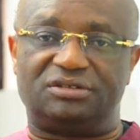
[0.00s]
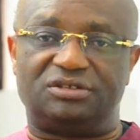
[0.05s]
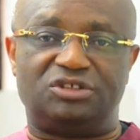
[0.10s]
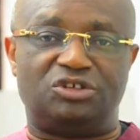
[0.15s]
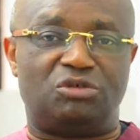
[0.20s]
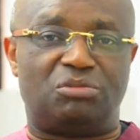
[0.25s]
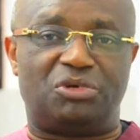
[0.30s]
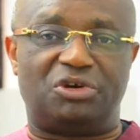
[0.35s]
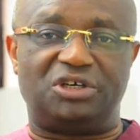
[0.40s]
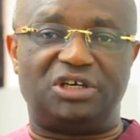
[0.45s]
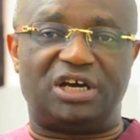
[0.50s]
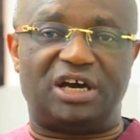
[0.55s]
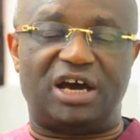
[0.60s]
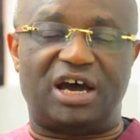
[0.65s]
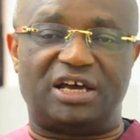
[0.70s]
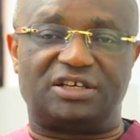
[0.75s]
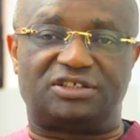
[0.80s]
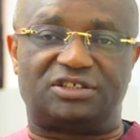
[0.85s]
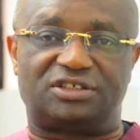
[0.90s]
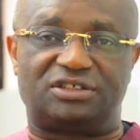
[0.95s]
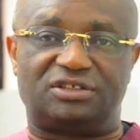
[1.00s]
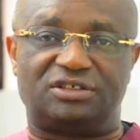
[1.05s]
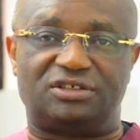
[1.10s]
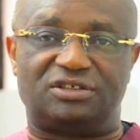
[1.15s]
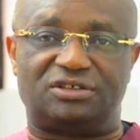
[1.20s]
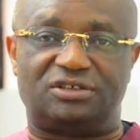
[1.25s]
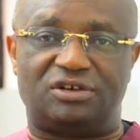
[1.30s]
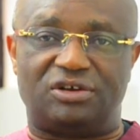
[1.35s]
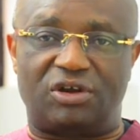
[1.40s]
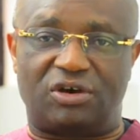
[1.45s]
Pneumonia has
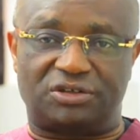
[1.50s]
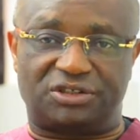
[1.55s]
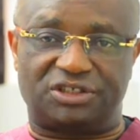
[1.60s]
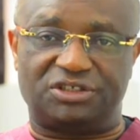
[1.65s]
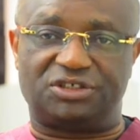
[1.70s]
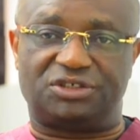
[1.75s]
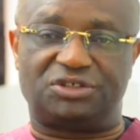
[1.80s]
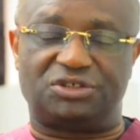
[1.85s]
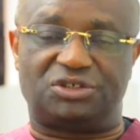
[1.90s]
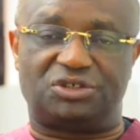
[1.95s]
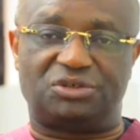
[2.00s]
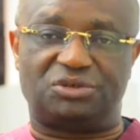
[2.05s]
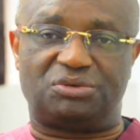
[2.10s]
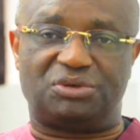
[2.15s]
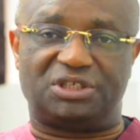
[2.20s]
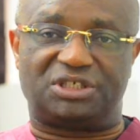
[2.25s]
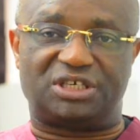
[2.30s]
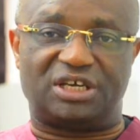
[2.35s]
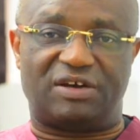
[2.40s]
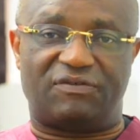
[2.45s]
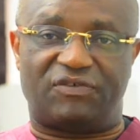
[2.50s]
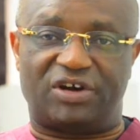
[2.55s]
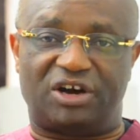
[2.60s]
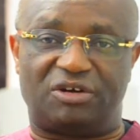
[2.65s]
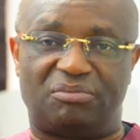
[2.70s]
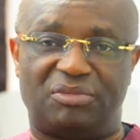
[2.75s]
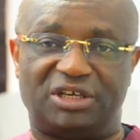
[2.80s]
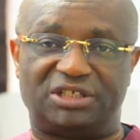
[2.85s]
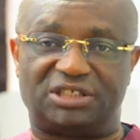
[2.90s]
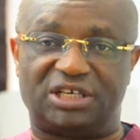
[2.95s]
nothing to do with the
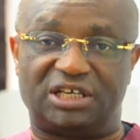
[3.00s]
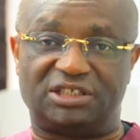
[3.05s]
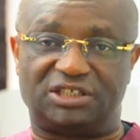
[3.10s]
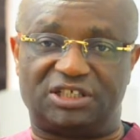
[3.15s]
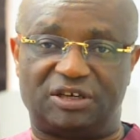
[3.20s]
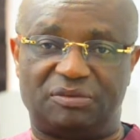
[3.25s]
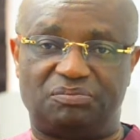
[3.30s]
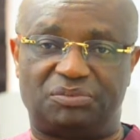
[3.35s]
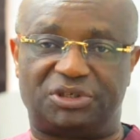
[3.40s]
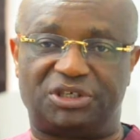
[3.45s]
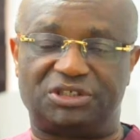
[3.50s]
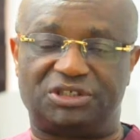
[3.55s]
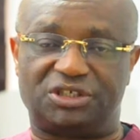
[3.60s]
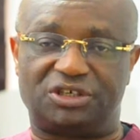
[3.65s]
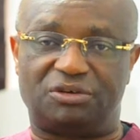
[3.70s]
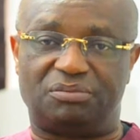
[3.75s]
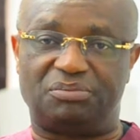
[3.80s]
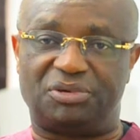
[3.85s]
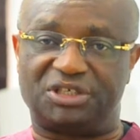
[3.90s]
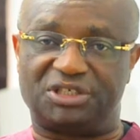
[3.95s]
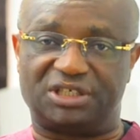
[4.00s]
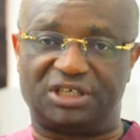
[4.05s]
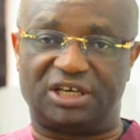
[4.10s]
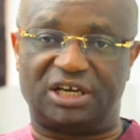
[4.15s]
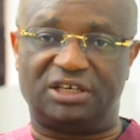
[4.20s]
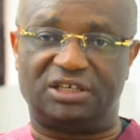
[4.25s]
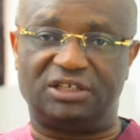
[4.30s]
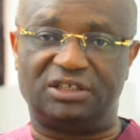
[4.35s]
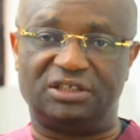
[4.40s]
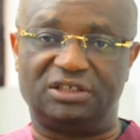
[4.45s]
environmental temperature,
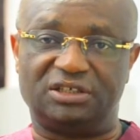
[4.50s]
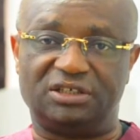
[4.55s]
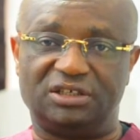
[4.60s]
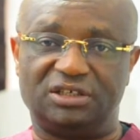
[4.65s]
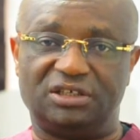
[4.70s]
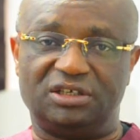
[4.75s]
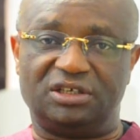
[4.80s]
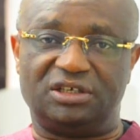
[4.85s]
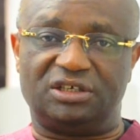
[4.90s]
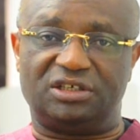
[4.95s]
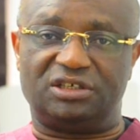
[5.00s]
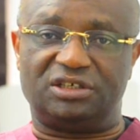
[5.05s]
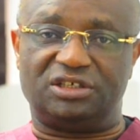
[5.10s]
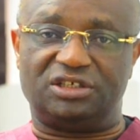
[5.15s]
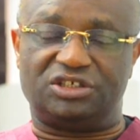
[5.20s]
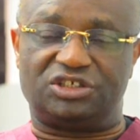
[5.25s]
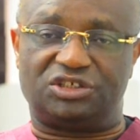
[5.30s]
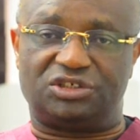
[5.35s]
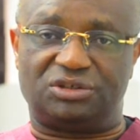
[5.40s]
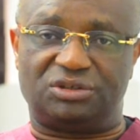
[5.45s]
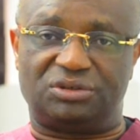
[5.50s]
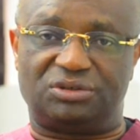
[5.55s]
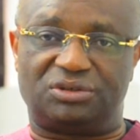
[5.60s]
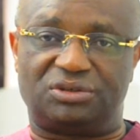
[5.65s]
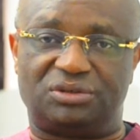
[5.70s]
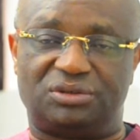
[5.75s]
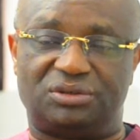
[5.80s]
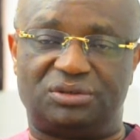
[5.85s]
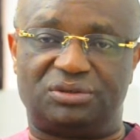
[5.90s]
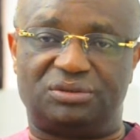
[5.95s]
basically. It's due
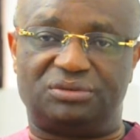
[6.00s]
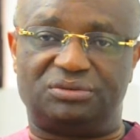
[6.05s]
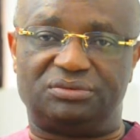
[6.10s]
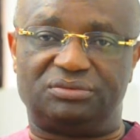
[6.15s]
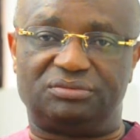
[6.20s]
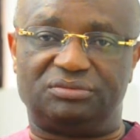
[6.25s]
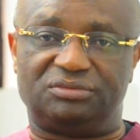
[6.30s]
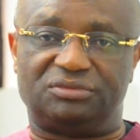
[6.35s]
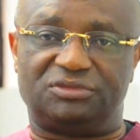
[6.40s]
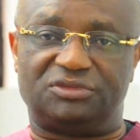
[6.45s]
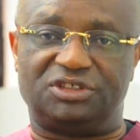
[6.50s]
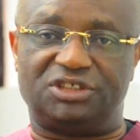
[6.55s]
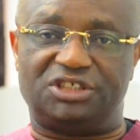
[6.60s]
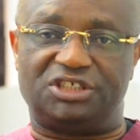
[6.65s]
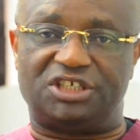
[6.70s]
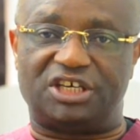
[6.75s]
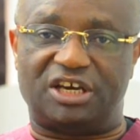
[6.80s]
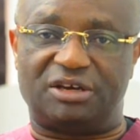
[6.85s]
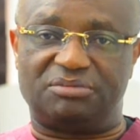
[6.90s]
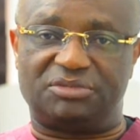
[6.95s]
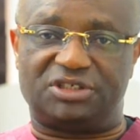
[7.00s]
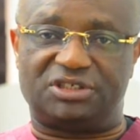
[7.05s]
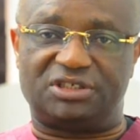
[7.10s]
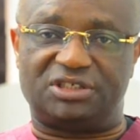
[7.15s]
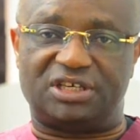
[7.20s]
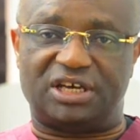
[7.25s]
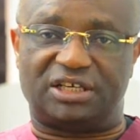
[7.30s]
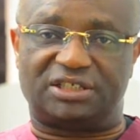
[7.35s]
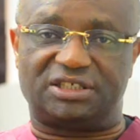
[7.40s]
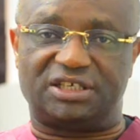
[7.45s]
to
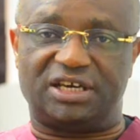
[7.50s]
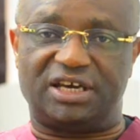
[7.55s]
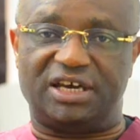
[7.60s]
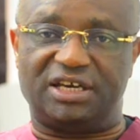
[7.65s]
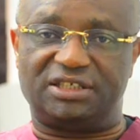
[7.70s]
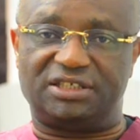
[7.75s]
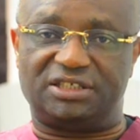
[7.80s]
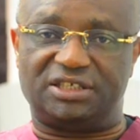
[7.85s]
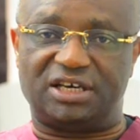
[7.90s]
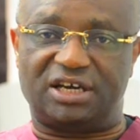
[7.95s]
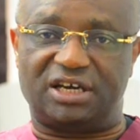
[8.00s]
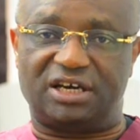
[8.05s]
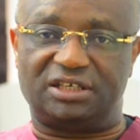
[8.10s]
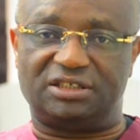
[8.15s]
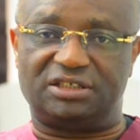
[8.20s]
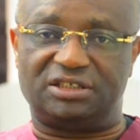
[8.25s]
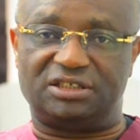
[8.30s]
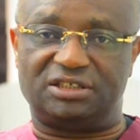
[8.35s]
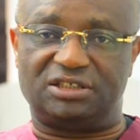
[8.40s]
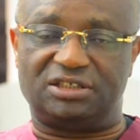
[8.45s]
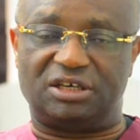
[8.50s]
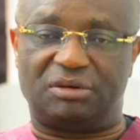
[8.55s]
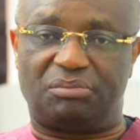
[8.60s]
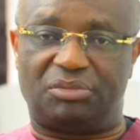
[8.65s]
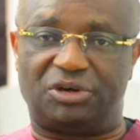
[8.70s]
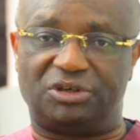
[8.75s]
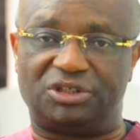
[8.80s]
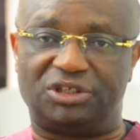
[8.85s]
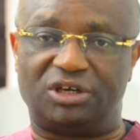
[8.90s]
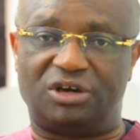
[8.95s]
germs that entered the
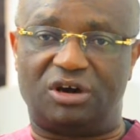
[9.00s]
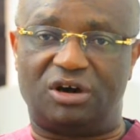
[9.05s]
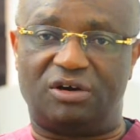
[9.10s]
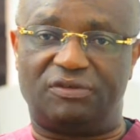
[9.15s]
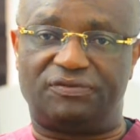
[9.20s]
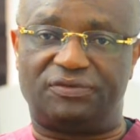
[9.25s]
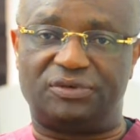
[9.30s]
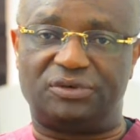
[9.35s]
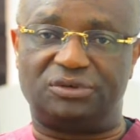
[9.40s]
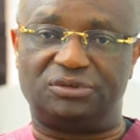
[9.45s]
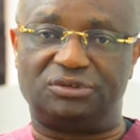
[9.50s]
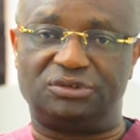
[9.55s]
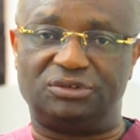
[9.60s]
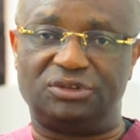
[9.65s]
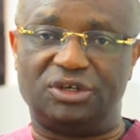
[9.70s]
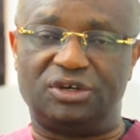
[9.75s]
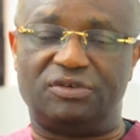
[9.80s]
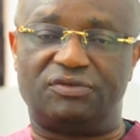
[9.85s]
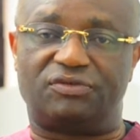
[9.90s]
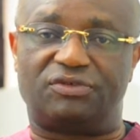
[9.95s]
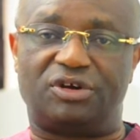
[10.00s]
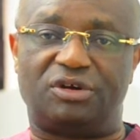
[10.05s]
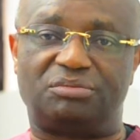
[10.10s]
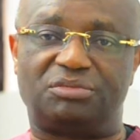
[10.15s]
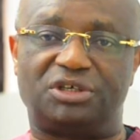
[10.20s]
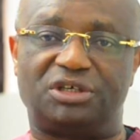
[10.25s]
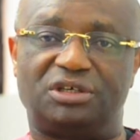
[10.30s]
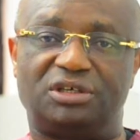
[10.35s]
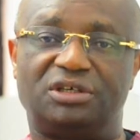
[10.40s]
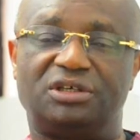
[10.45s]
body, often from
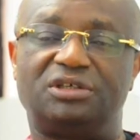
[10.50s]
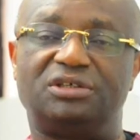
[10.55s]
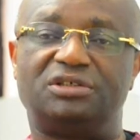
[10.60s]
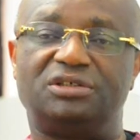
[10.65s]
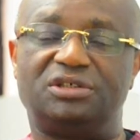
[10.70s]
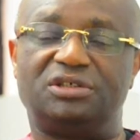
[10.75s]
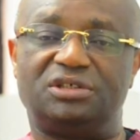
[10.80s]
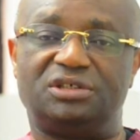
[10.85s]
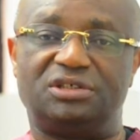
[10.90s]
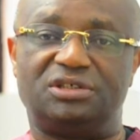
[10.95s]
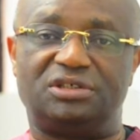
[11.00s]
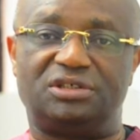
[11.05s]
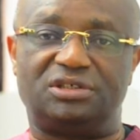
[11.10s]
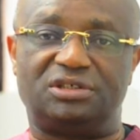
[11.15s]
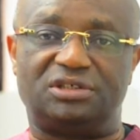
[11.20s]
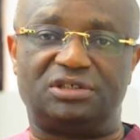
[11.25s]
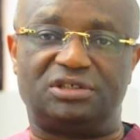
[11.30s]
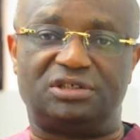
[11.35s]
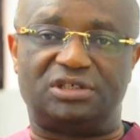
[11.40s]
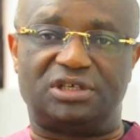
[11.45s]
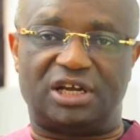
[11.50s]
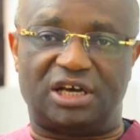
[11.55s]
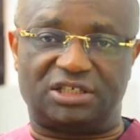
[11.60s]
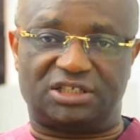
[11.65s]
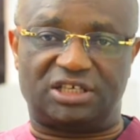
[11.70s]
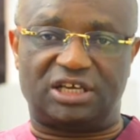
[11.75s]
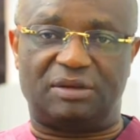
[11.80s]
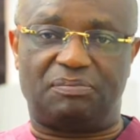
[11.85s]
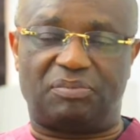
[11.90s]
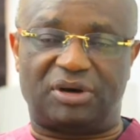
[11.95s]
the
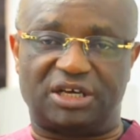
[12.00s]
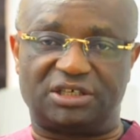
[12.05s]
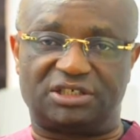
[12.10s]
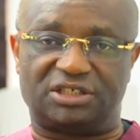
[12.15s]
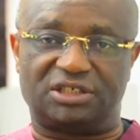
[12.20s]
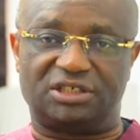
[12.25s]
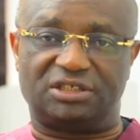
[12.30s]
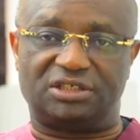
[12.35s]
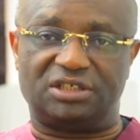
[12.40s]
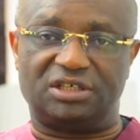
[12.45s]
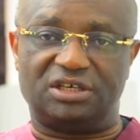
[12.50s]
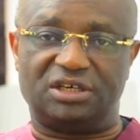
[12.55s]
nasal passage.